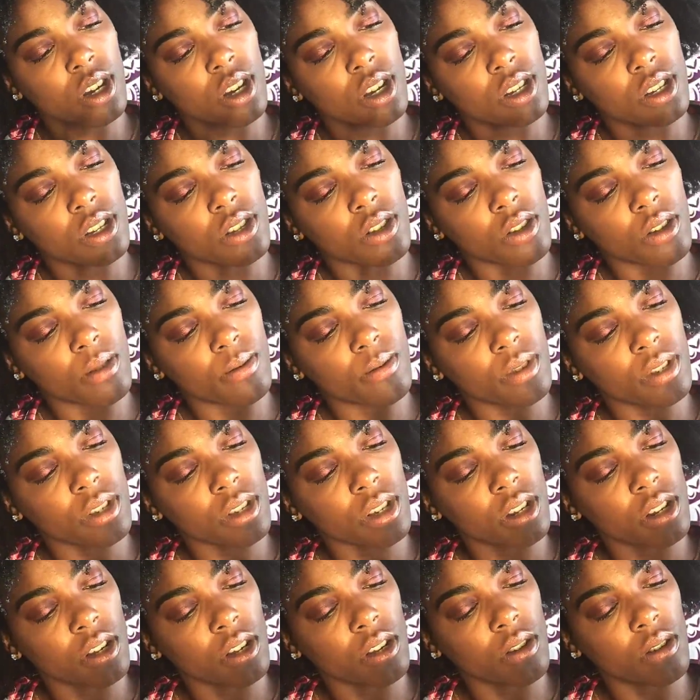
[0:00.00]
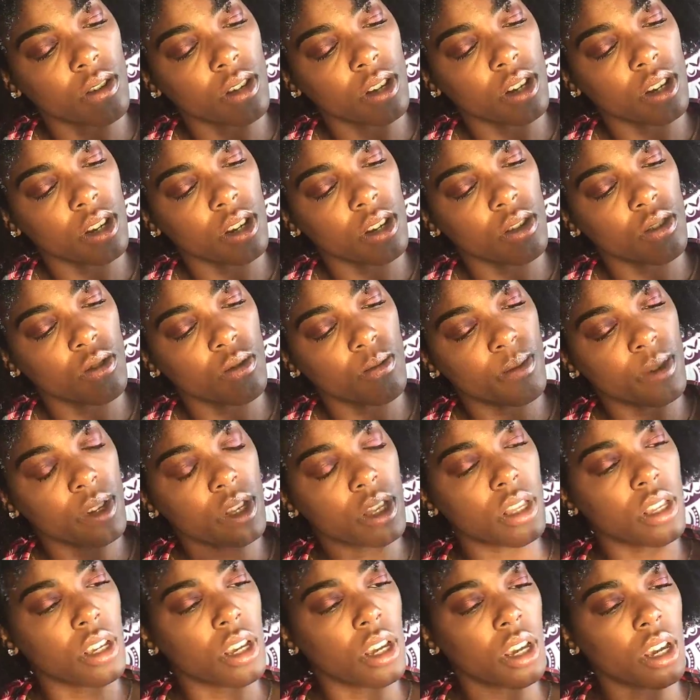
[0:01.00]
So I'm just gonna go ahead and
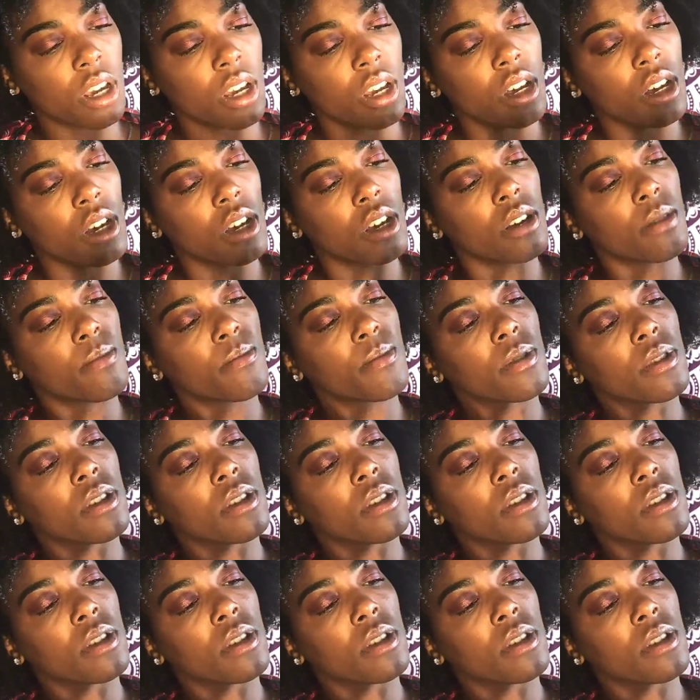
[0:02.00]
open that up